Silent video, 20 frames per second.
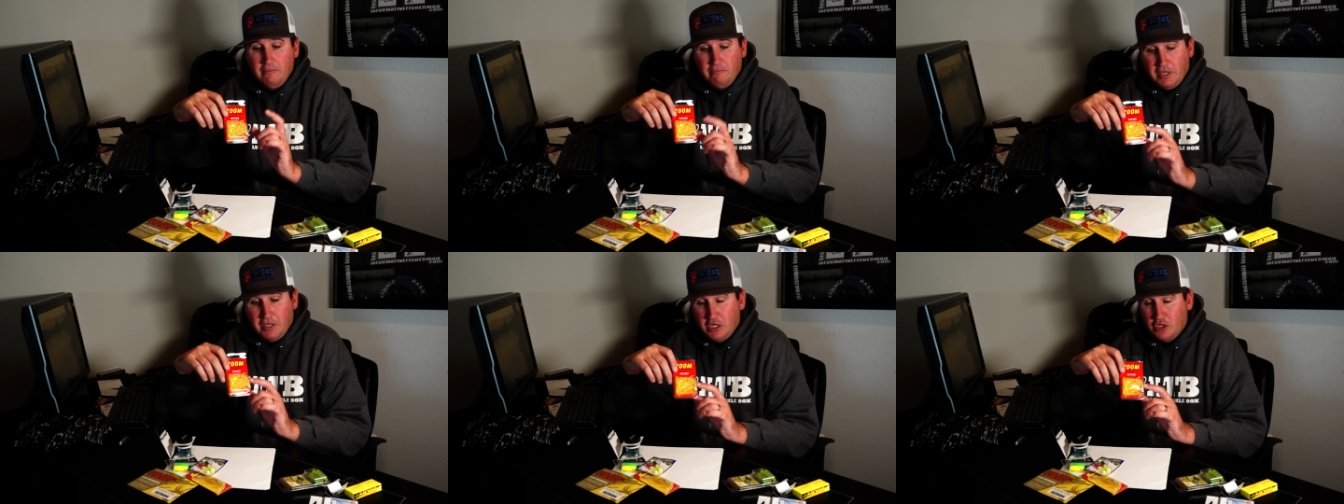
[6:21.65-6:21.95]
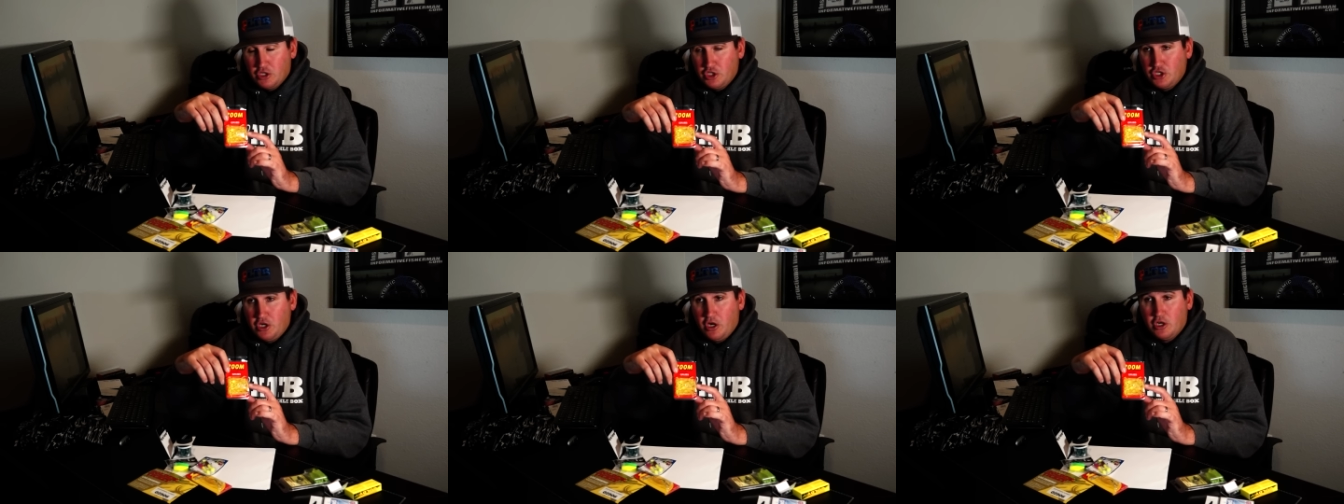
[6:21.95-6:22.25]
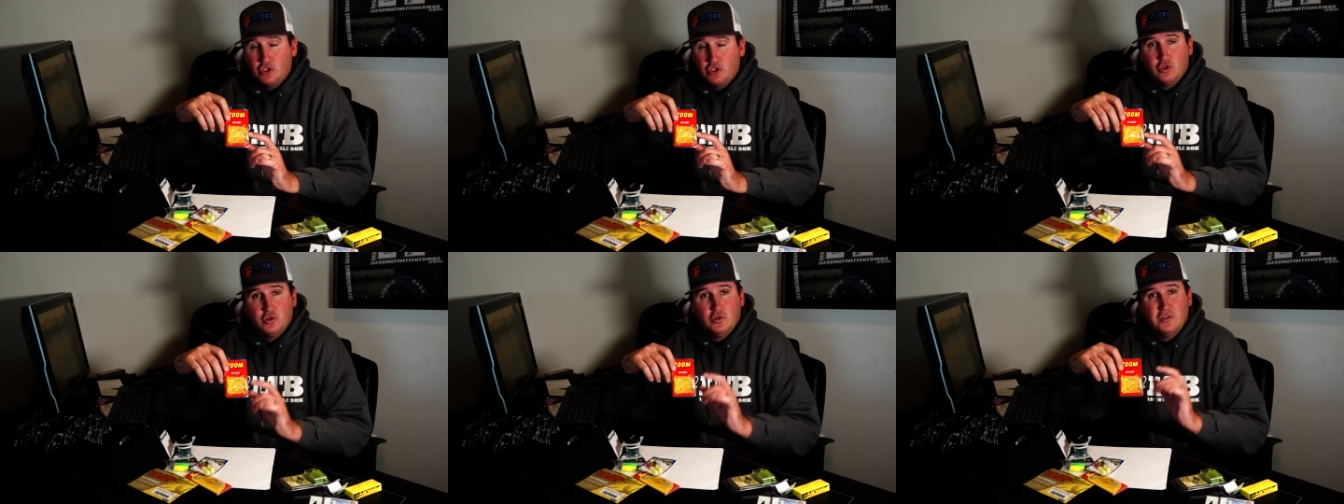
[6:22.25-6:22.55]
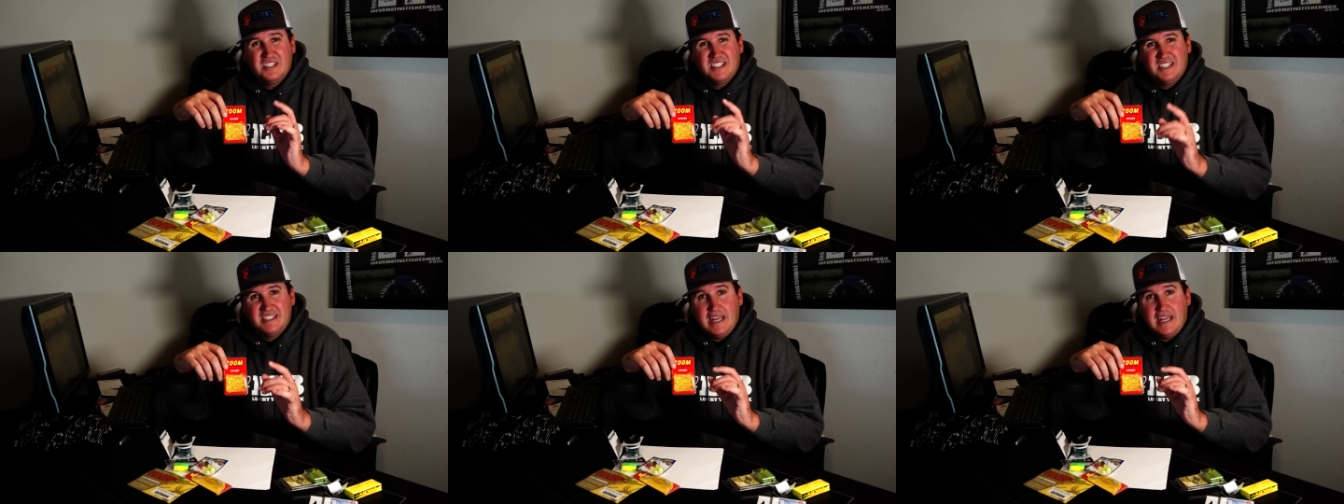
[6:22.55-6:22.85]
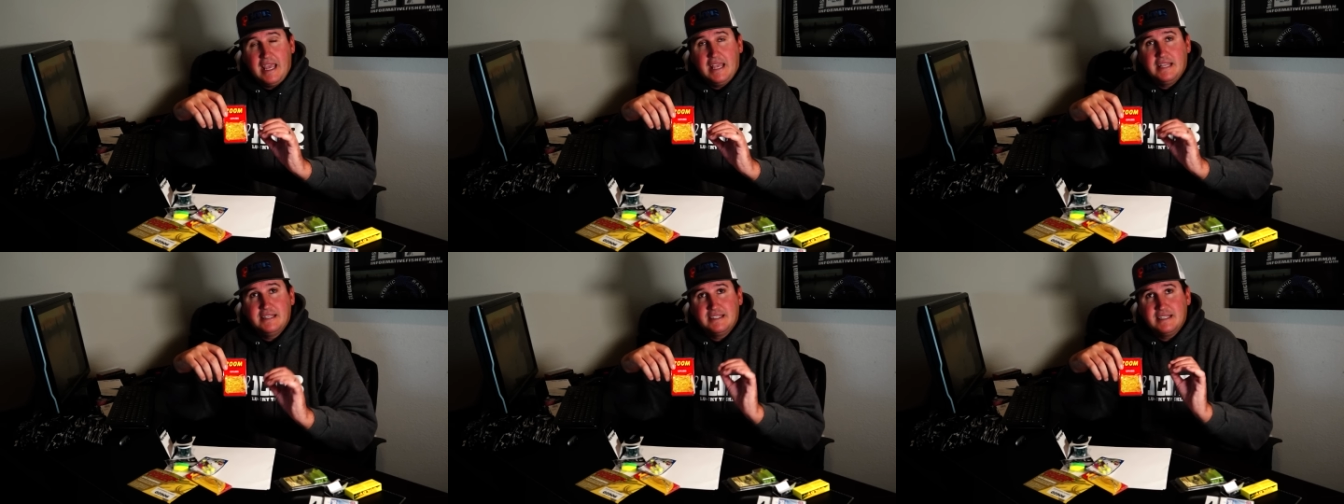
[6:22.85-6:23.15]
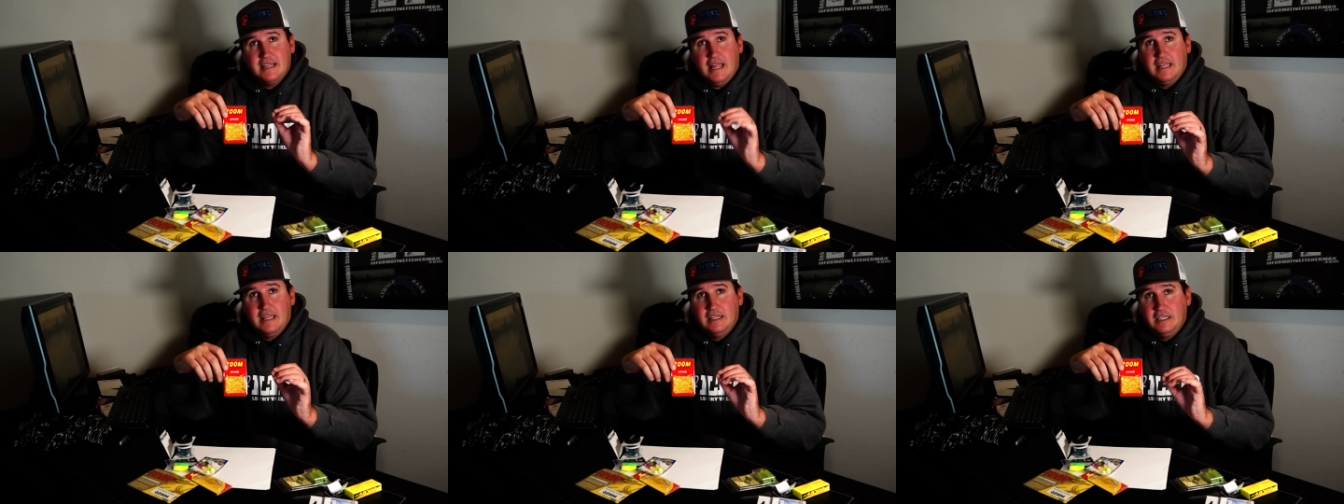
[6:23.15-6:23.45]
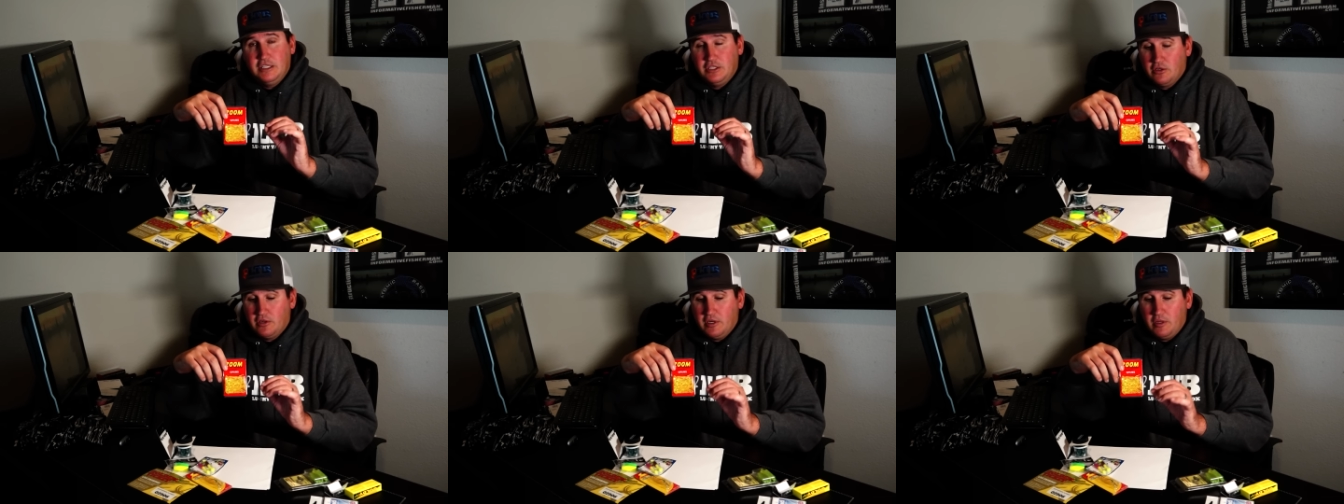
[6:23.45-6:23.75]
Pure chartreuse, stained, slightly
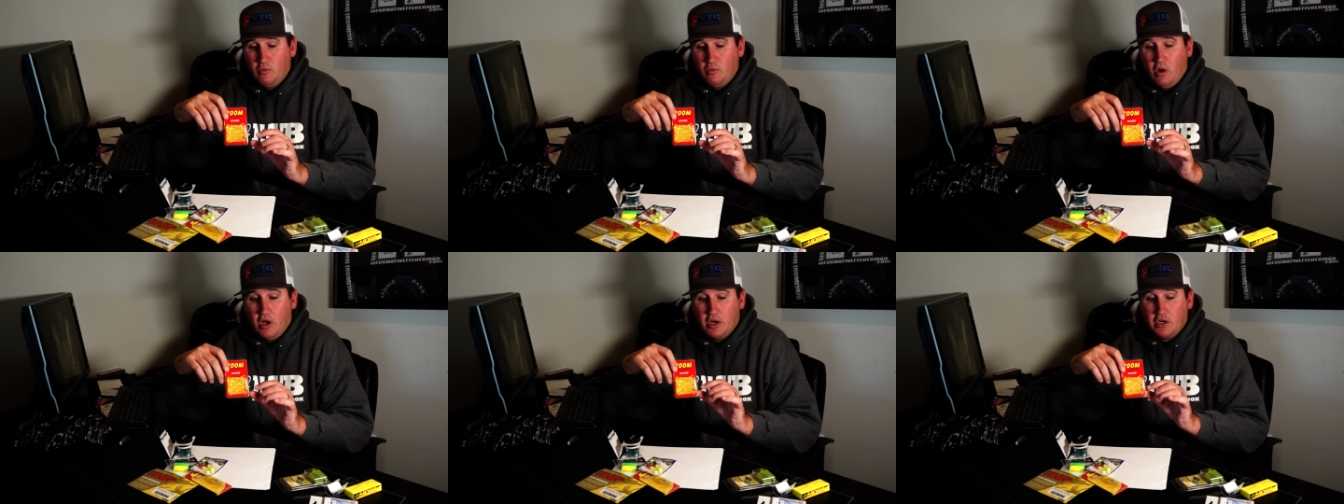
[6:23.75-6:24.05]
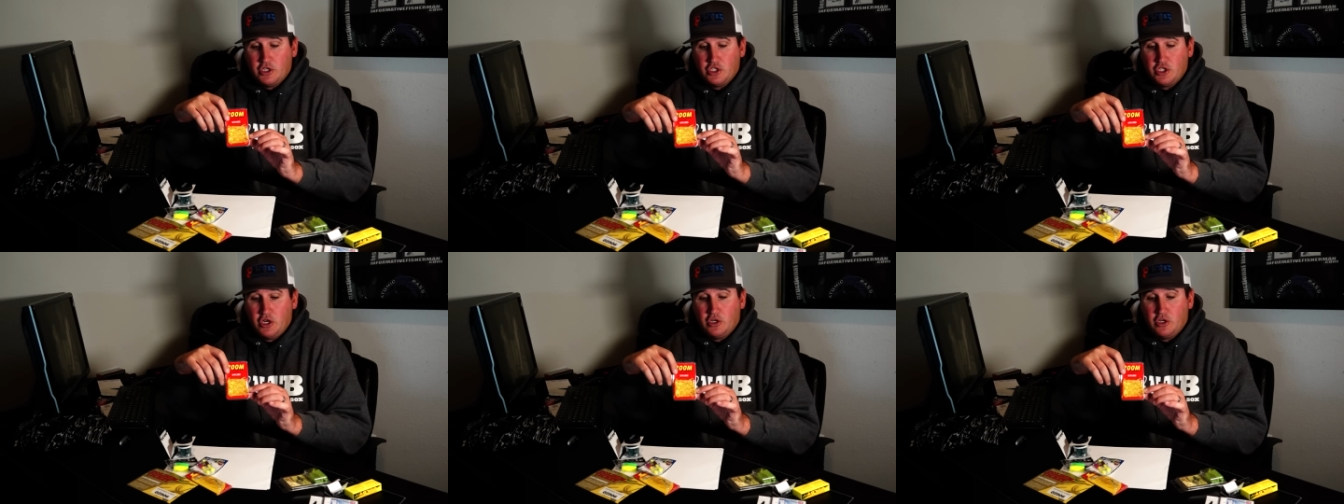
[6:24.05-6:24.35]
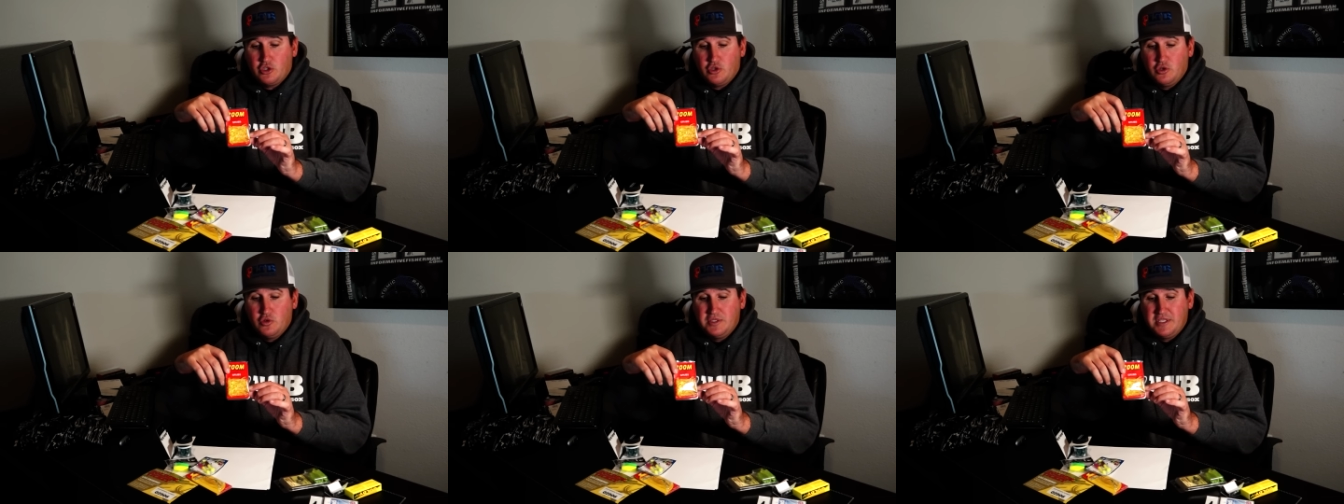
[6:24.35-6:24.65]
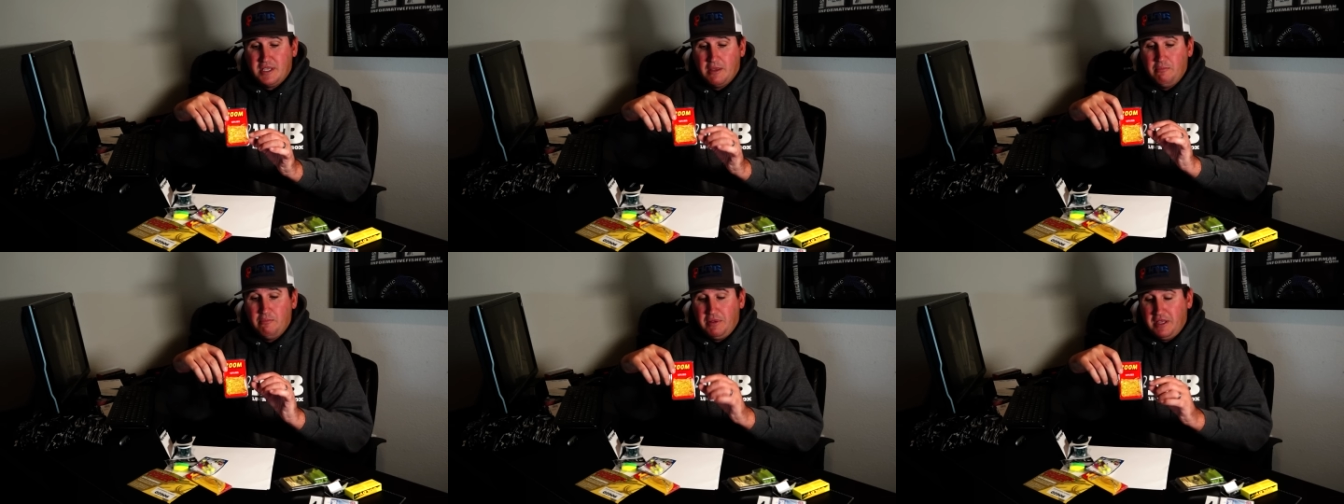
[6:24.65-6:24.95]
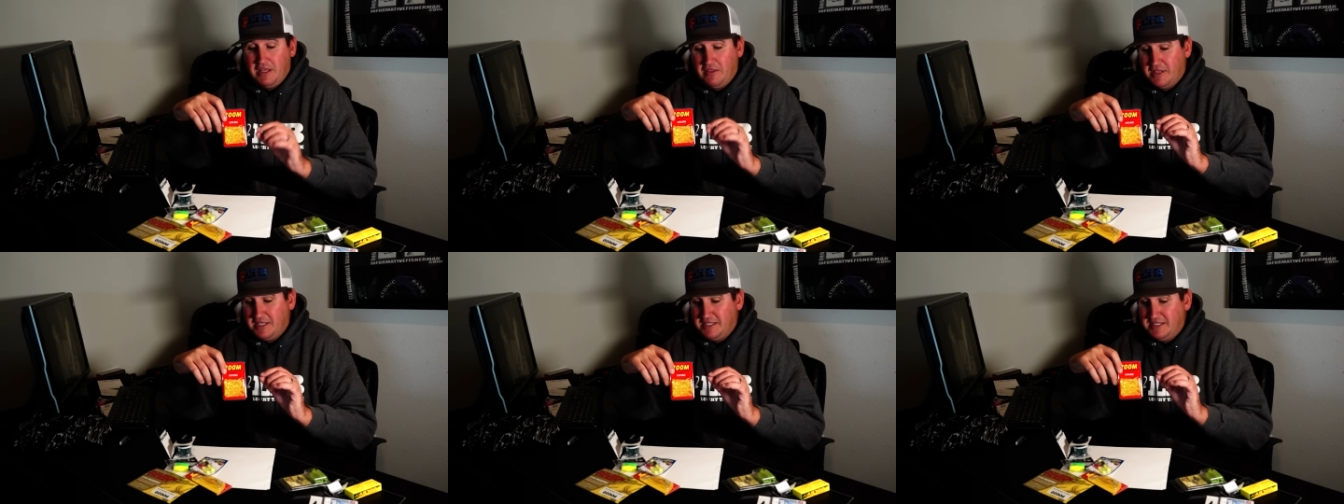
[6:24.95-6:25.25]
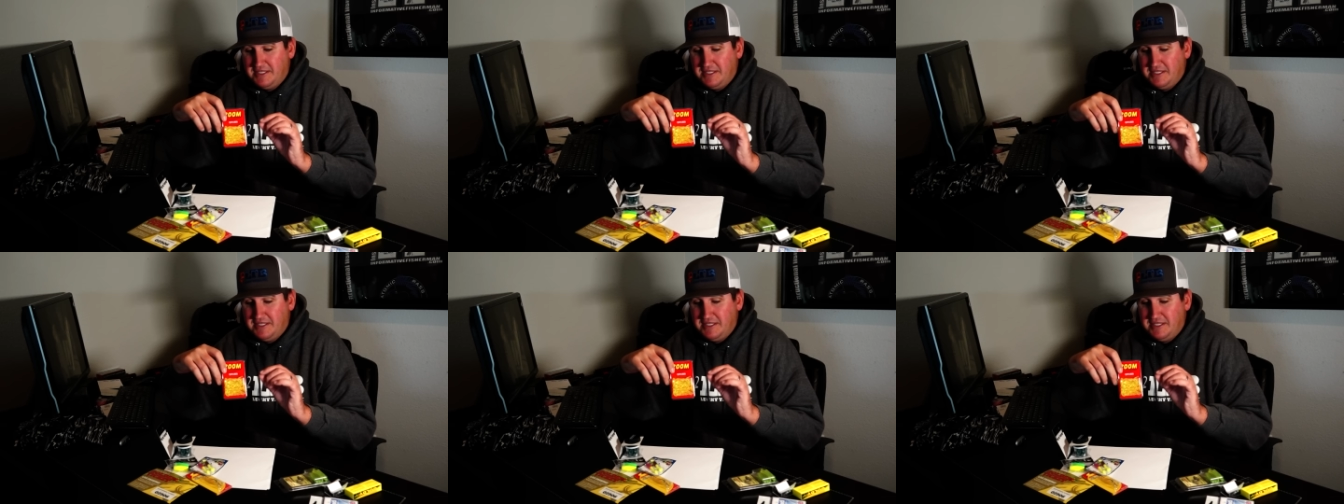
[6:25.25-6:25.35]
dirty water chartreuse can be the